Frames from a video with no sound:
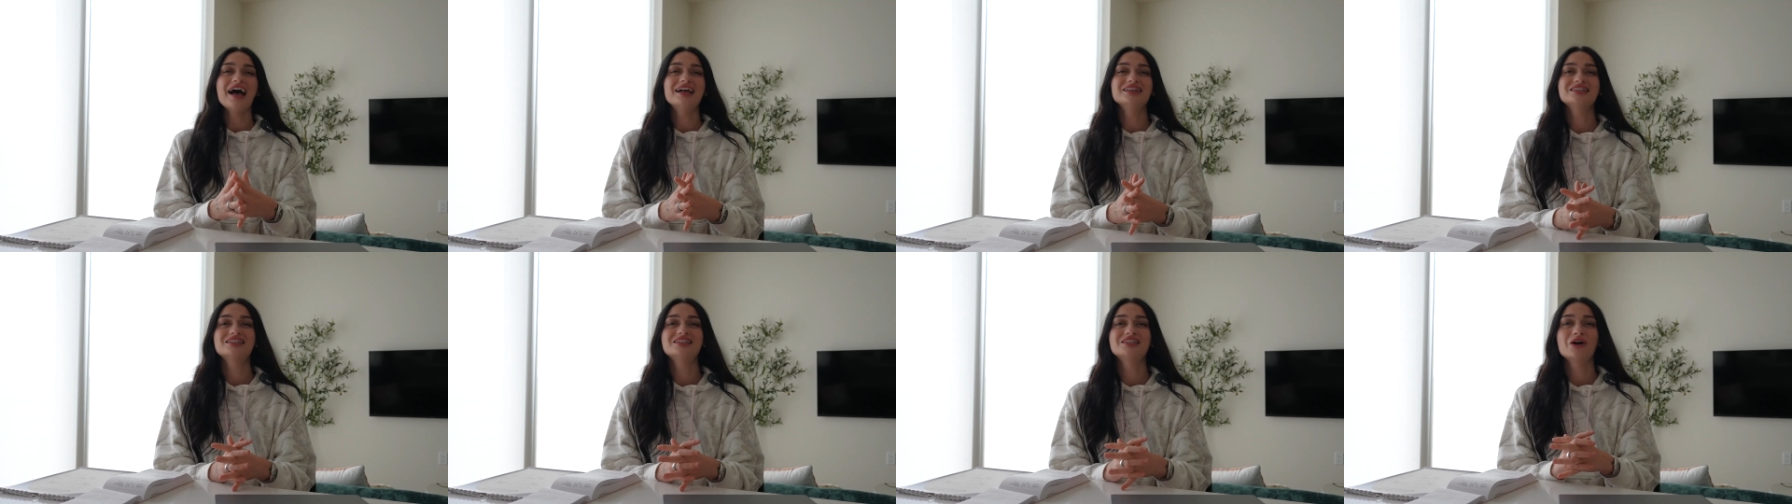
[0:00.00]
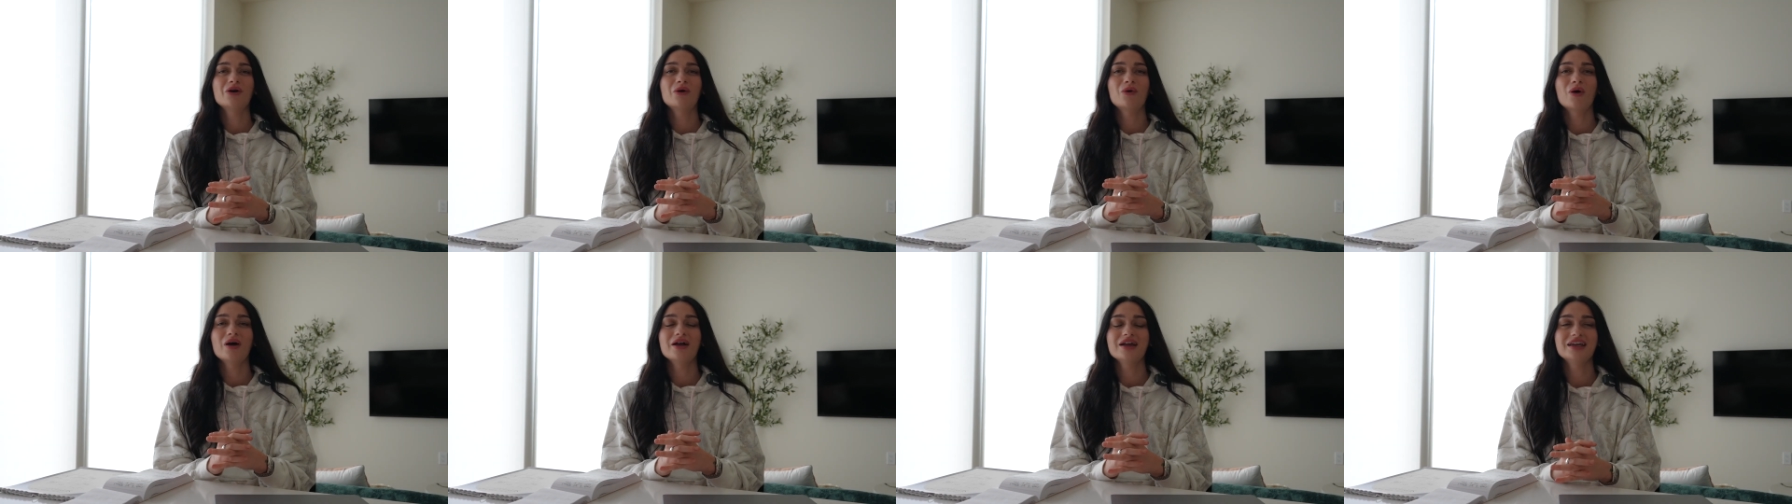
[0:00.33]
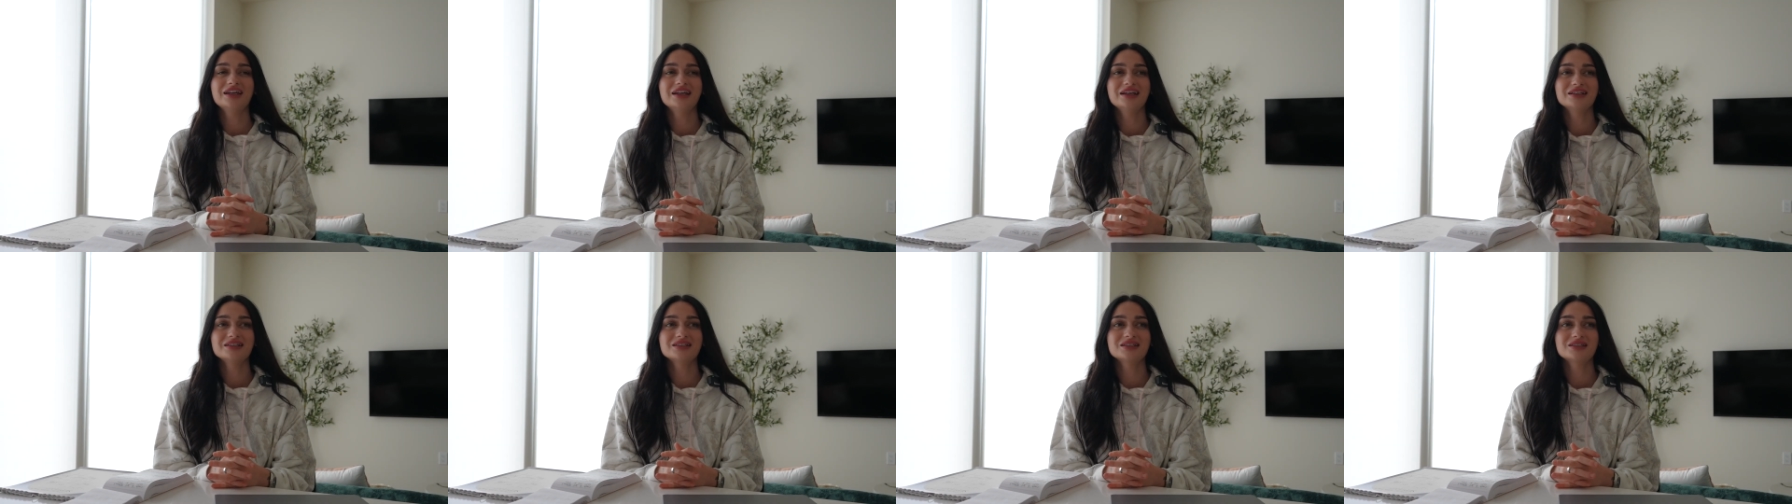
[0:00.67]
And so
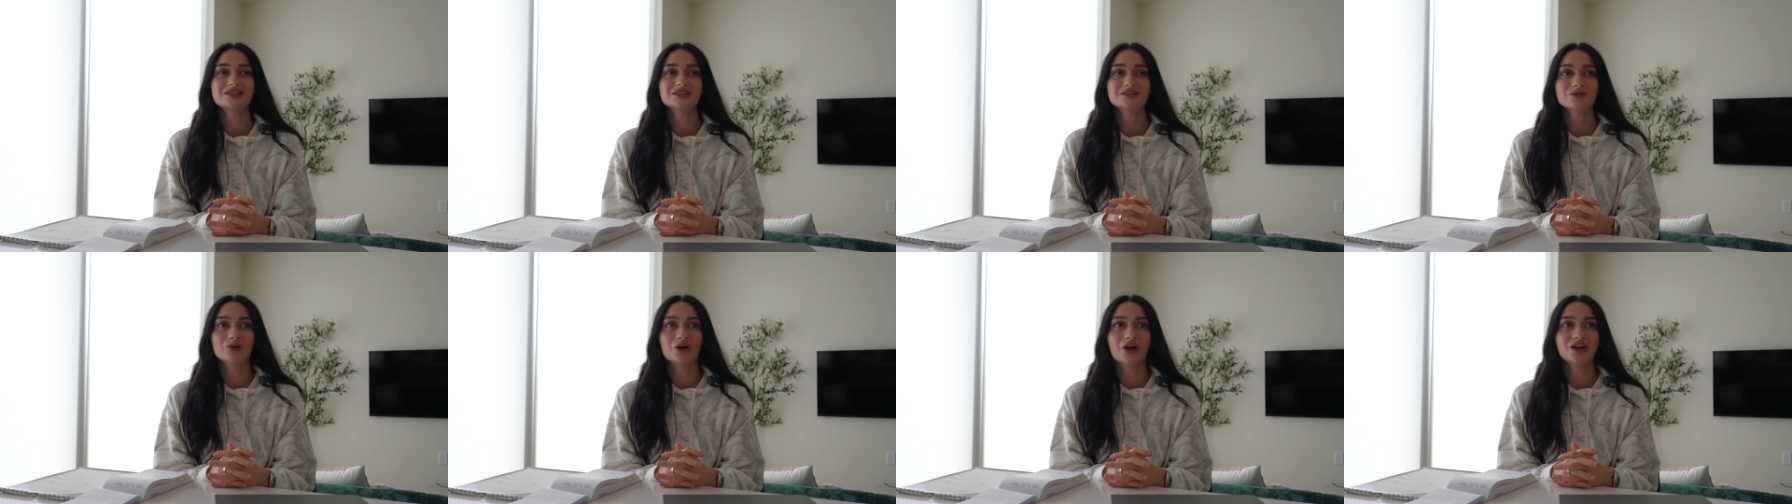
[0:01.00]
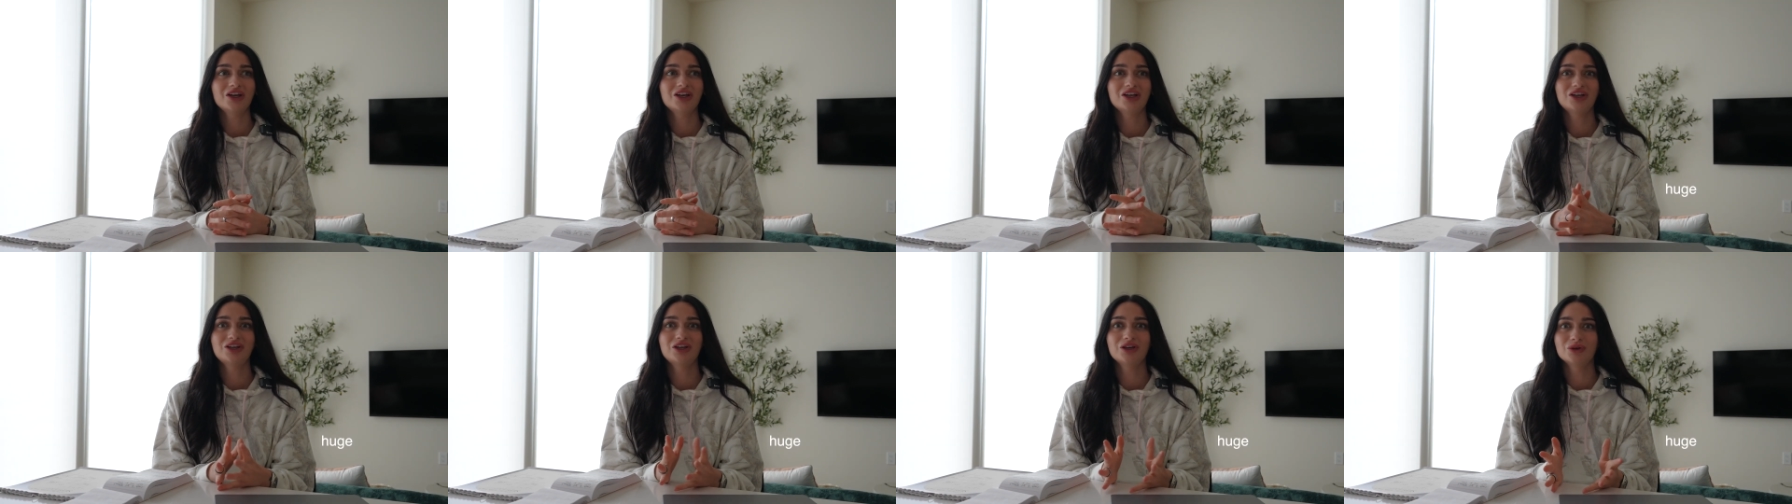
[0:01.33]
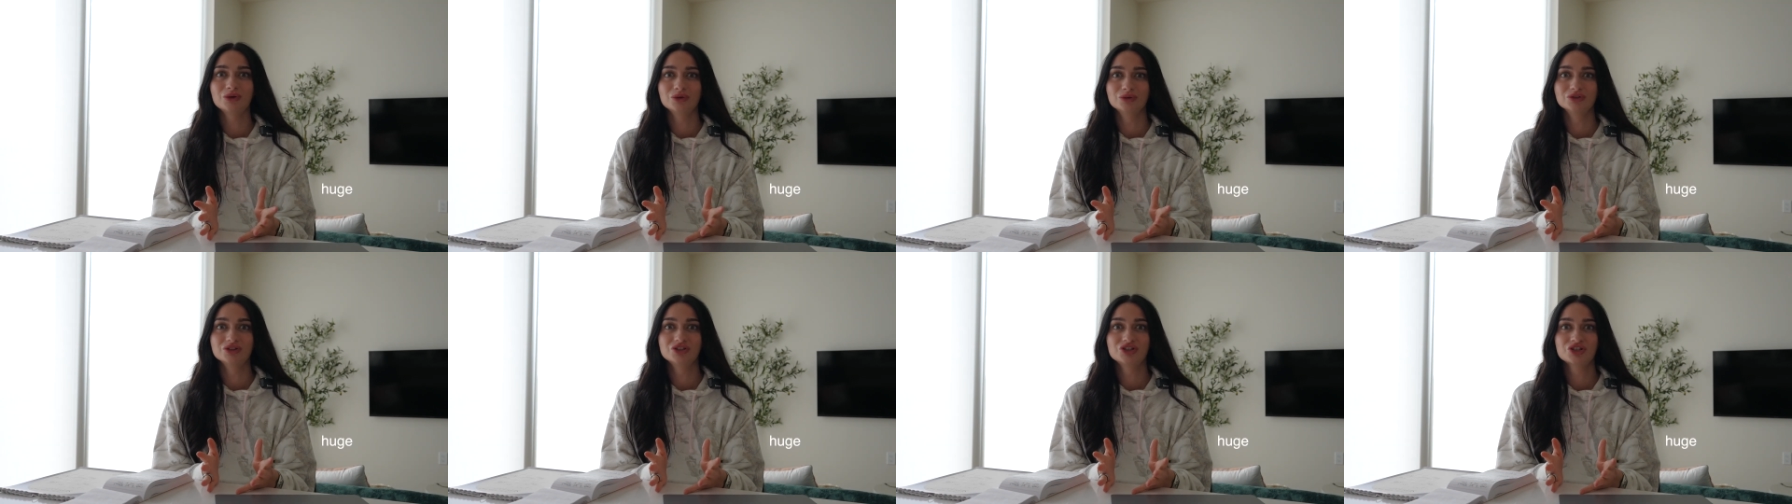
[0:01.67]
it is a
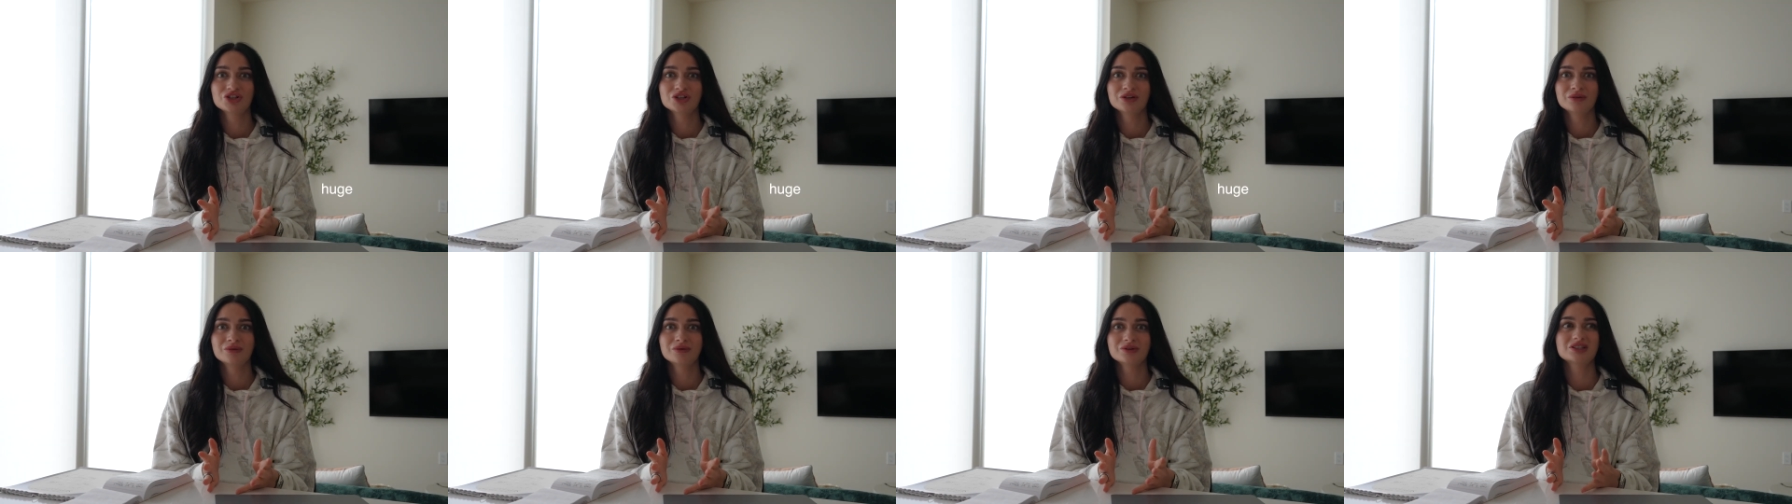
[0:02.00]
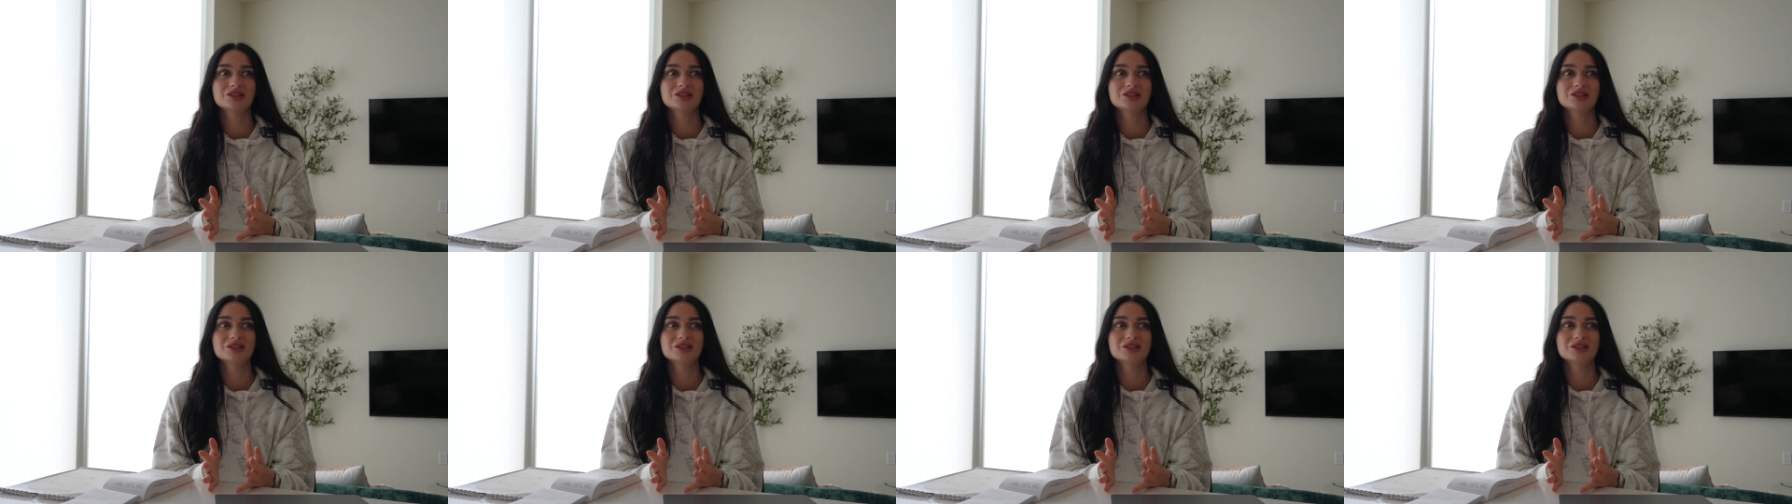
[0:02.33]
huge